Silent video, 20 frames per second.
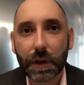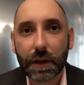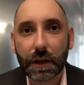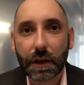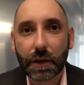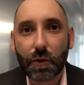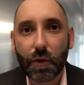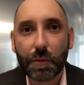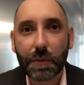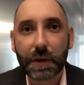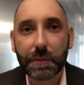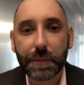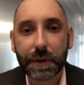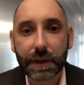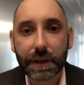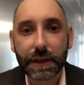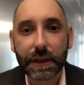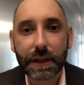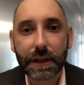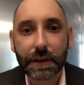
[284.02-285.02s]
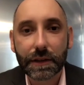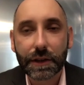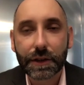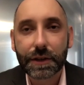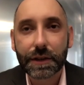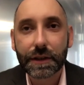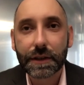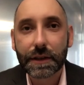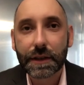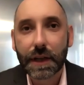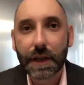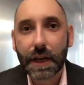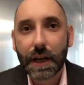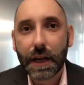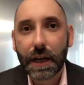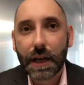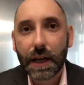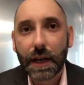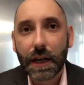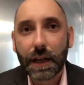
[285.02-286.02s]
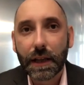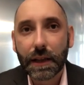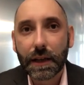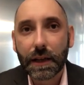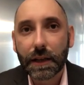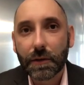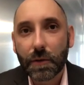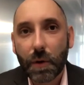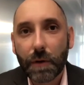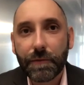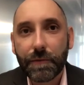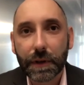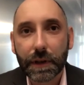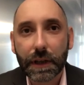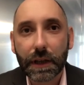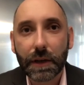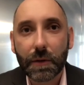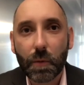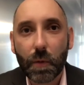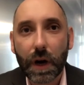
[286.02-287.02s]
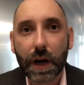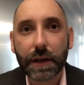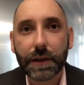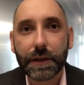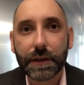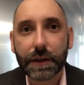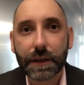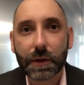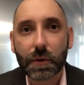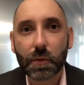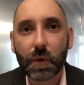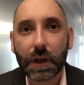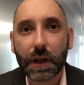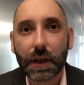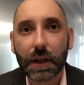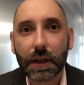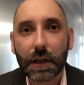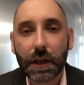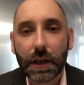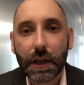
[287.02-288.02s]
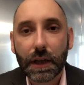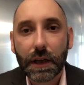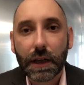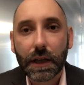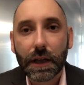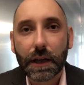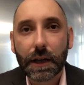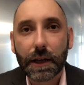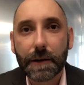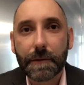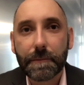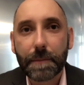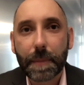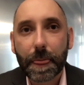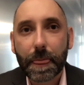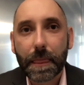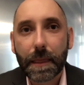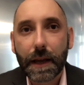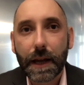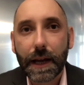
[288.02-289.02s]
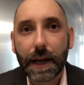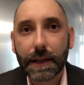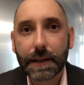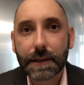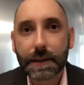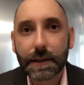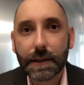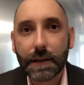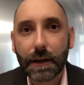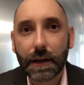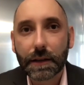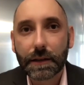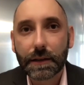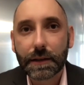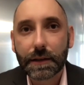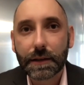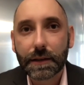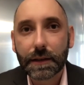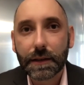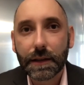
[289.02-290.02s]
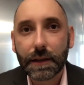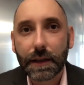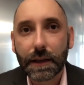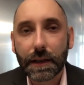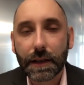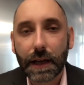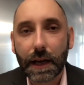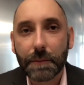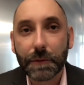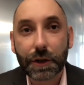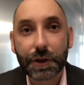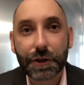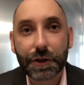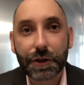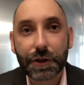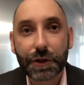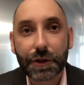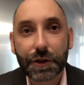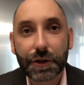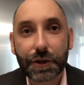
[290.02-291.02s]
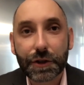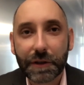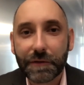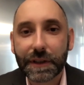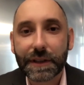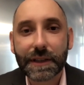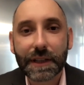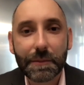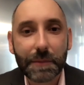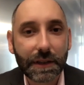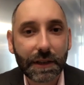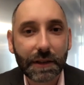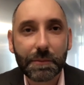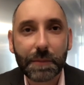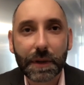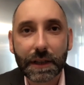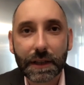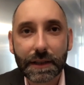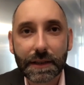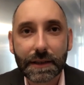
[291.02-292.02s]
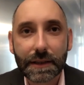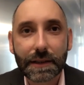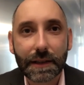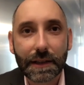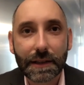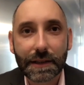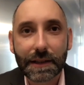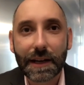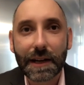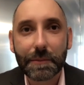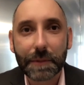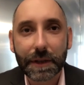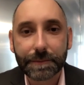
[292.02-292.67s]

comorbidity conditions, and then hopefully wider as well. I'm not sure if it's imminent, but it's coming.